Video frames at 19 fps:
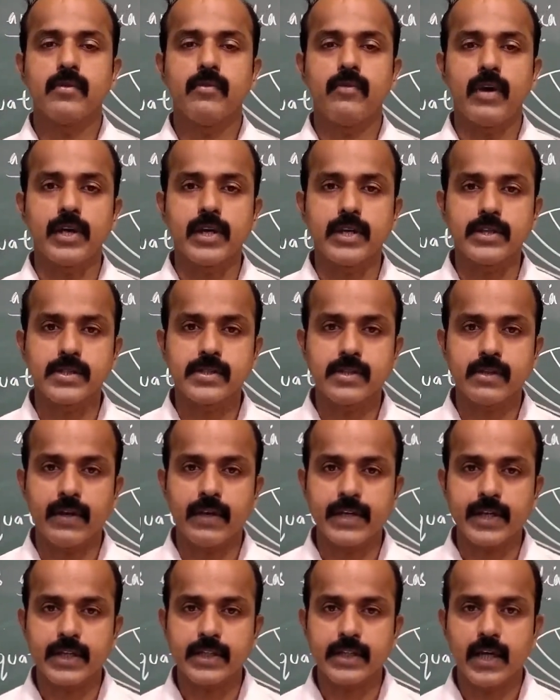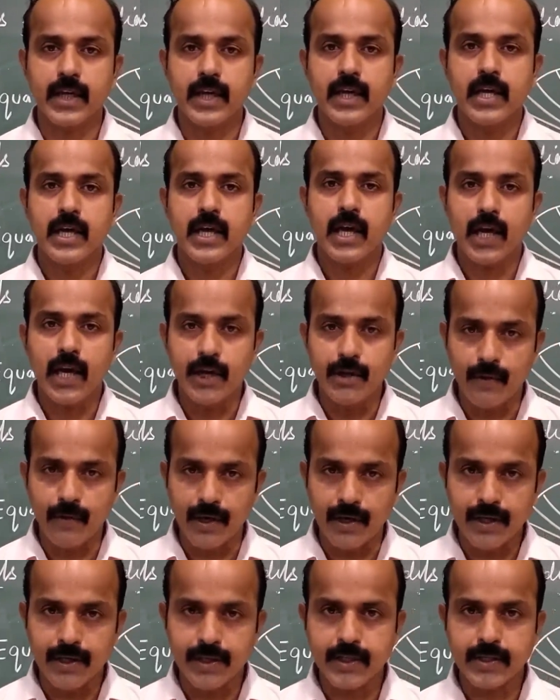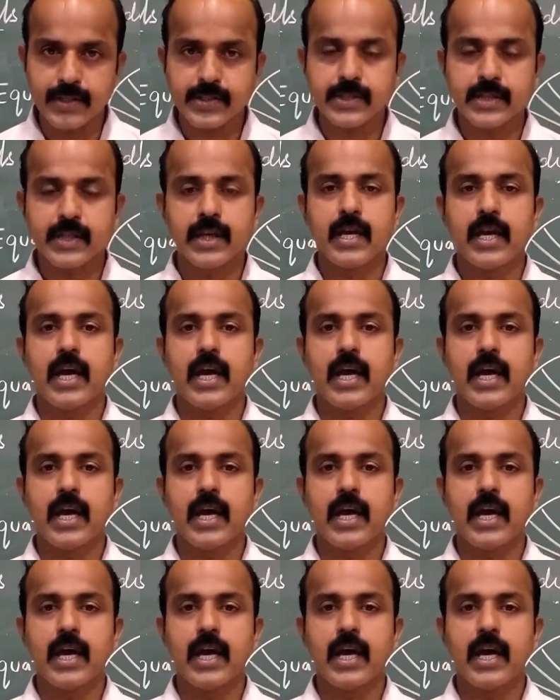what are the advantages